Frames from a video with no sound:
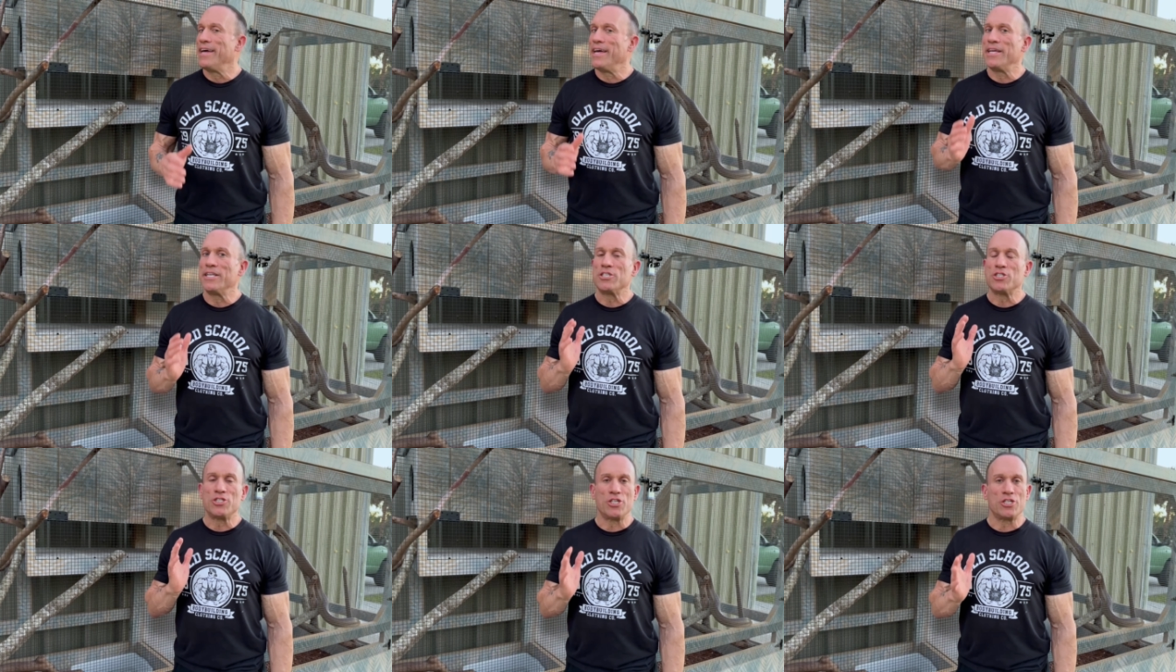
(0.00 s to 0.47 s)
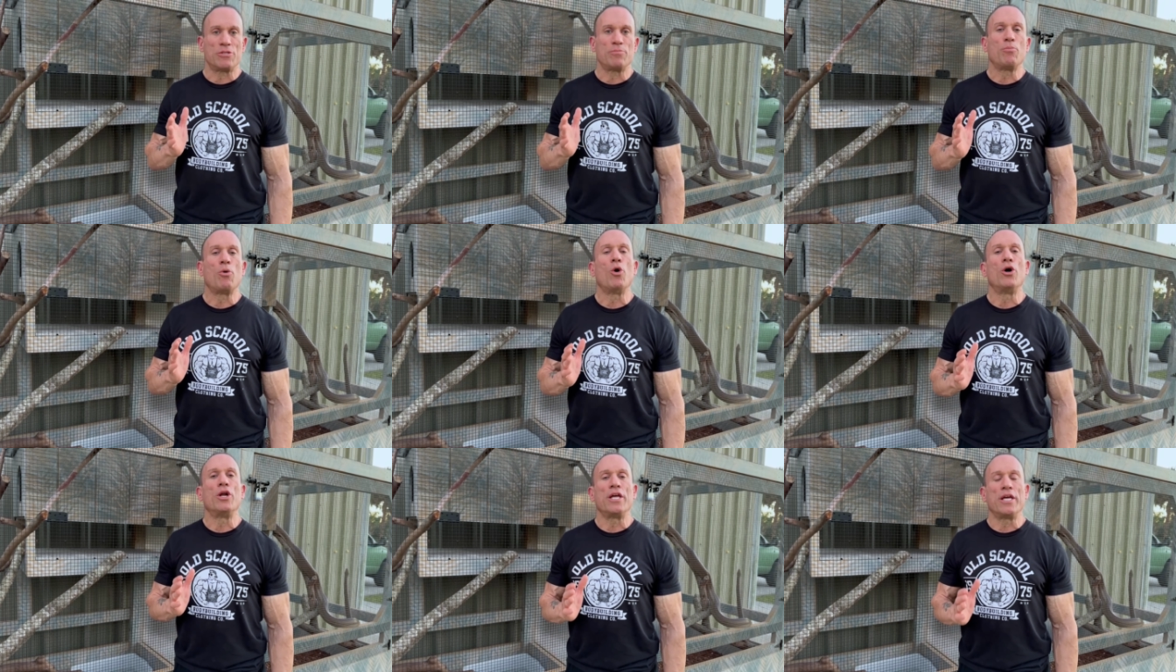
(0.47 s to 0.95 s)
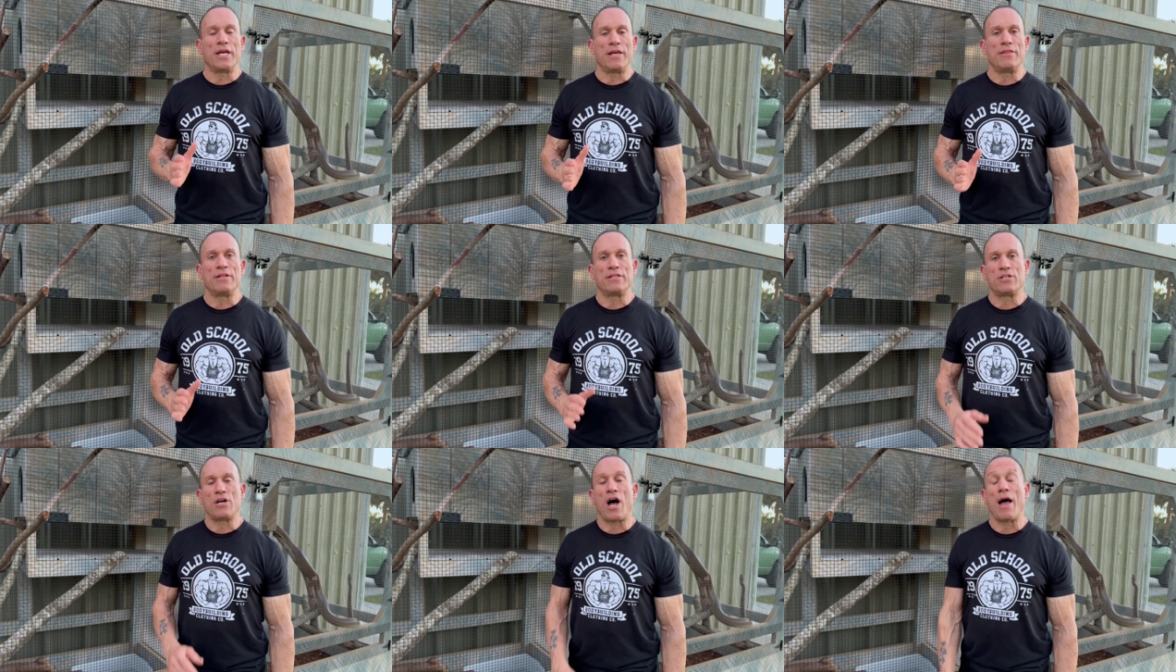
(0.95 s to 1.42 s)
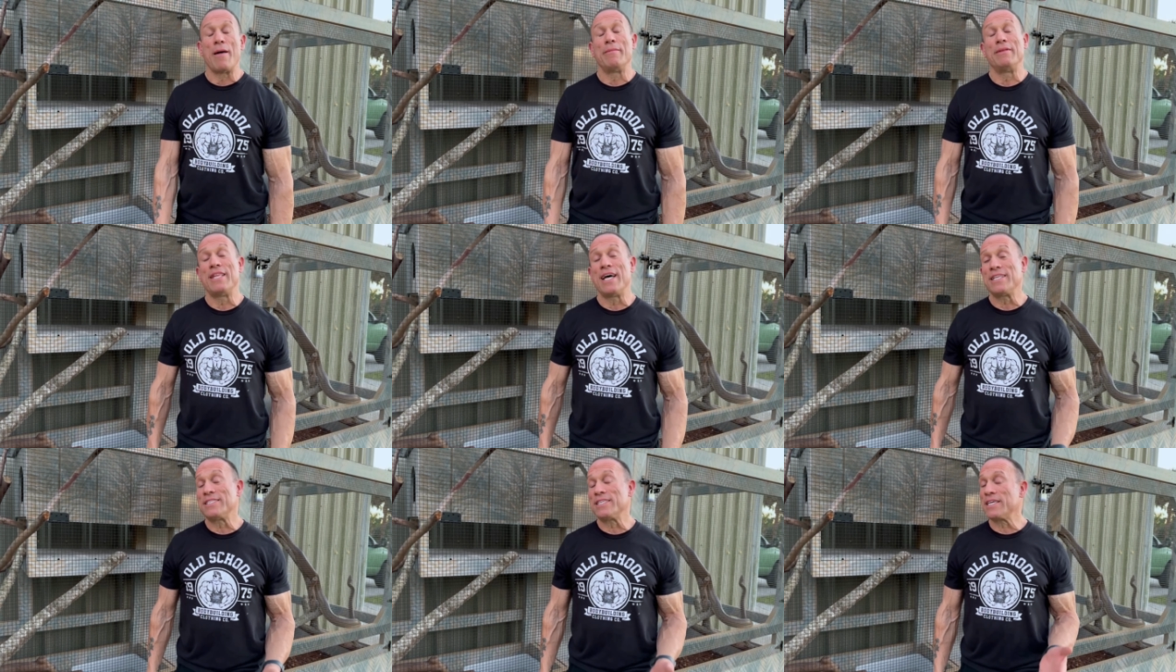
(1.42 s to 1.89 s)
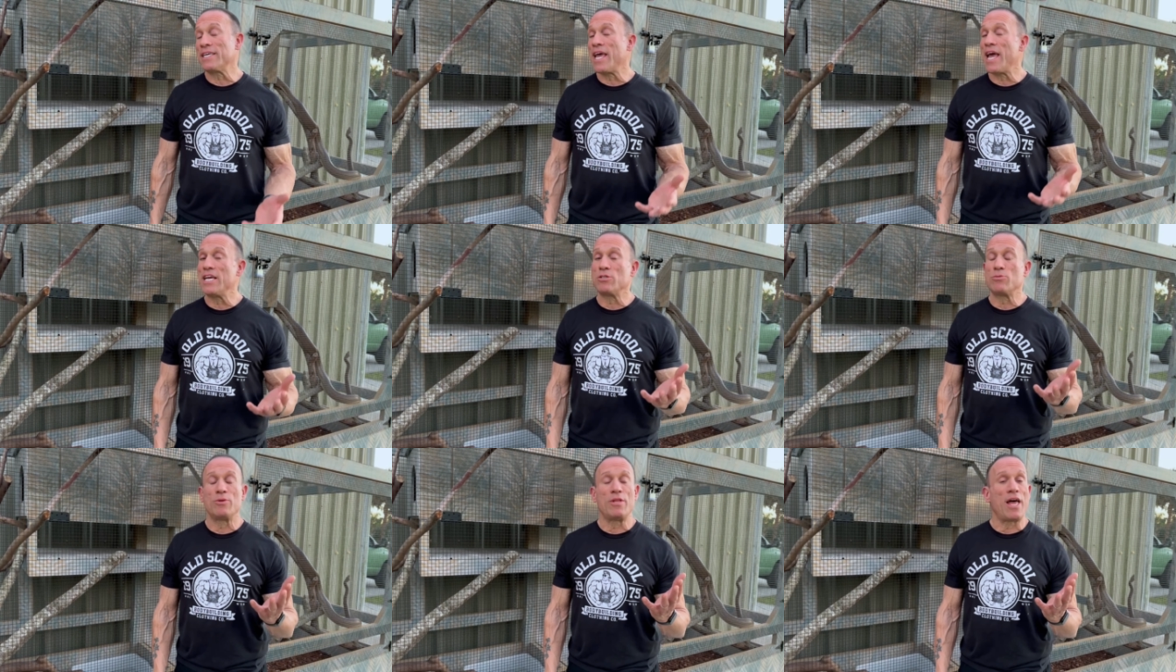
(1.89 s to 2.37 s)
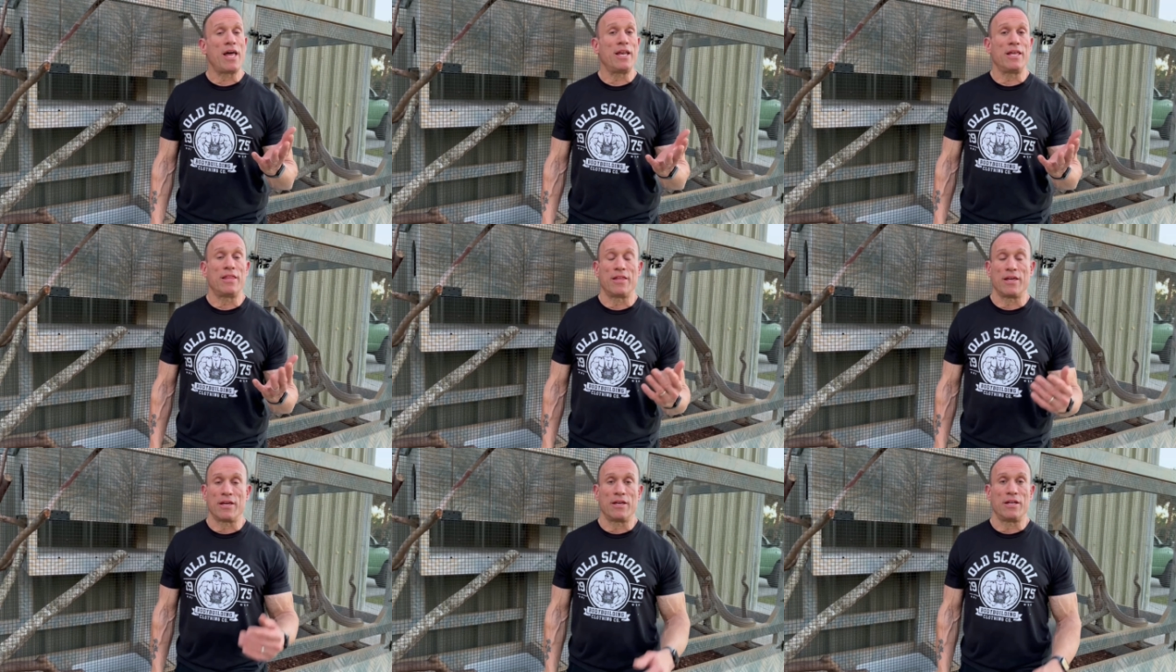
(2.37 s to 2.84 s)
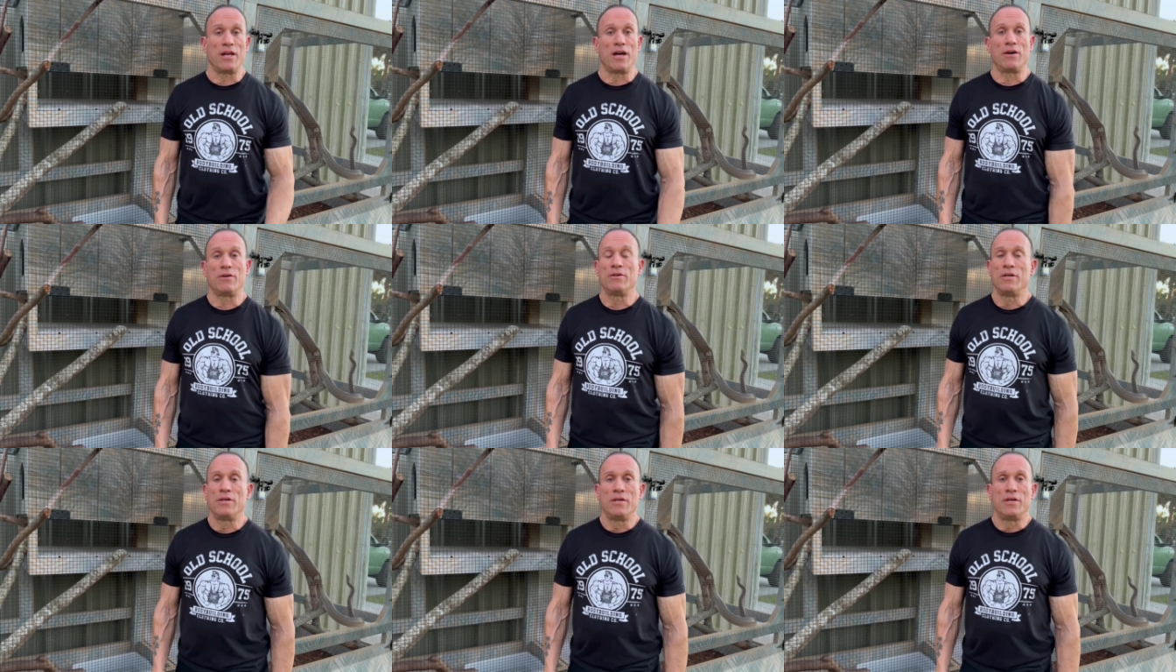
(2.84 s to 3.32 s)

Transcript: it's just putting in the time. And that's the case with anything, you know.